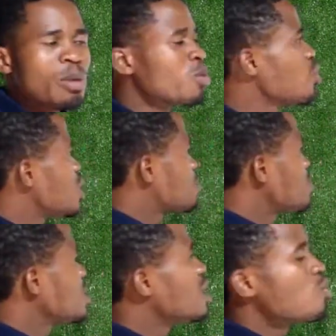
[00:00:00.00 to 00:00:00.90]
I'm going to
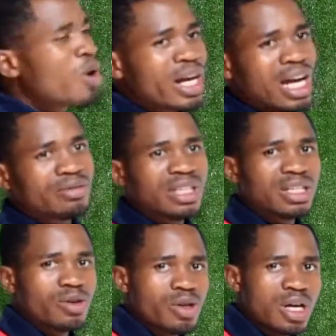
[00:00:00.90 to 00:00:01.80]
explain them one after the
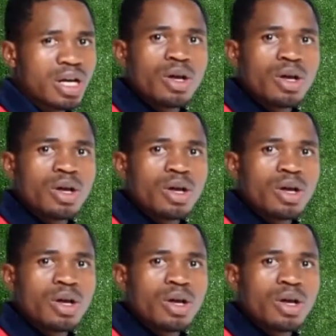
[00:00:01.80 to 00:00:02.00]
other.